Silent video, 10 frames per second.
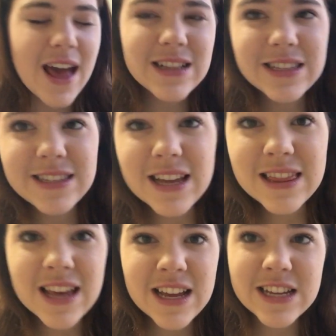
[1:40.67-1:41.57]
and
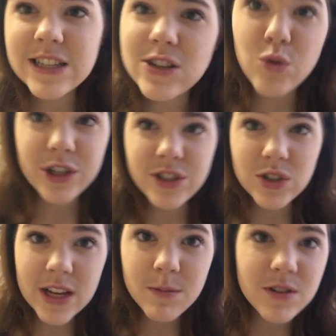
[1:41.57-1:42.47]
said that he still wanted to
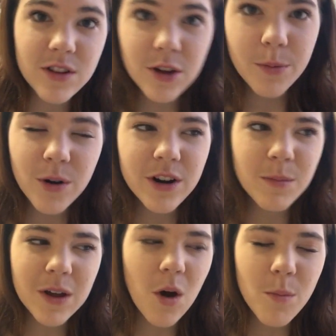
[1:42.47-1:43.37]
take me to the airport and
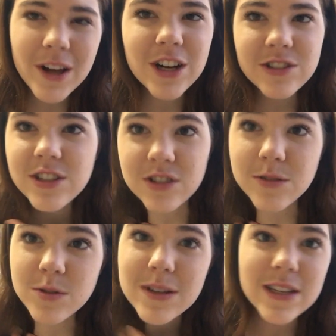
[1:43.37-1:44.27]
I'm like oh my gosh that's
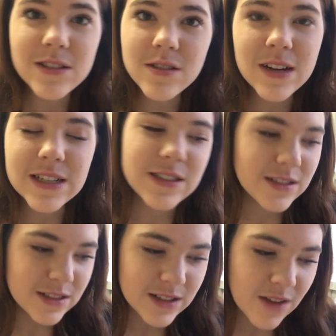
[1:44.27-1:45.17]
so sweet that's so nice
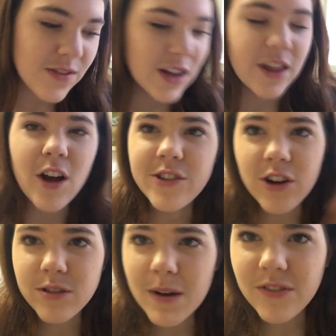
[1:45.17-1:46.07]
definitely I'll
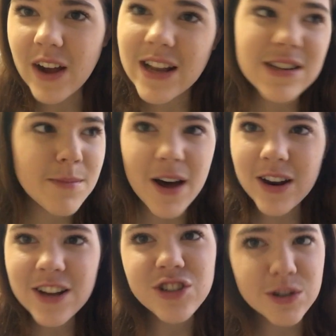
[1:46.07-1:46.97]
talk to my friend
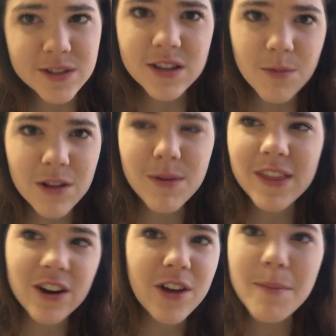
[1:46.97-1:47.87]
about it because she wants to come with me
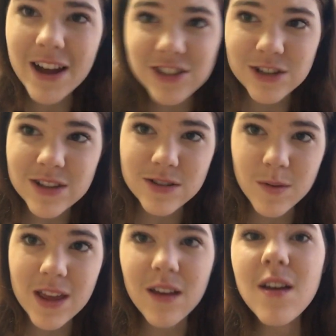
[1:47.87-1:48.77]
and then I'll get back to you this
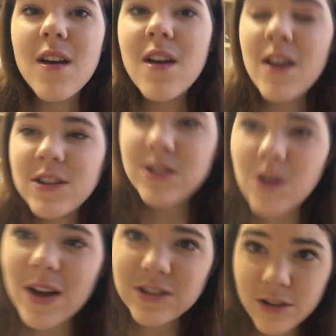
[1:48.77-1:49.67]
week
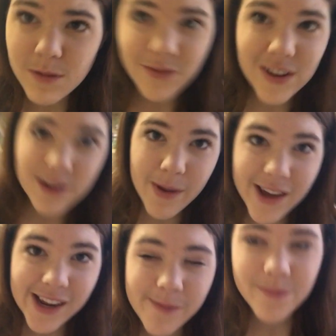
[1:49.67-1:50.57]
so I talked to my friend
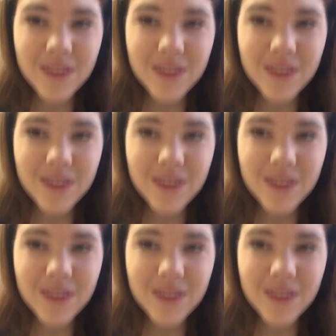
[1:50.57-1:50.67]
about it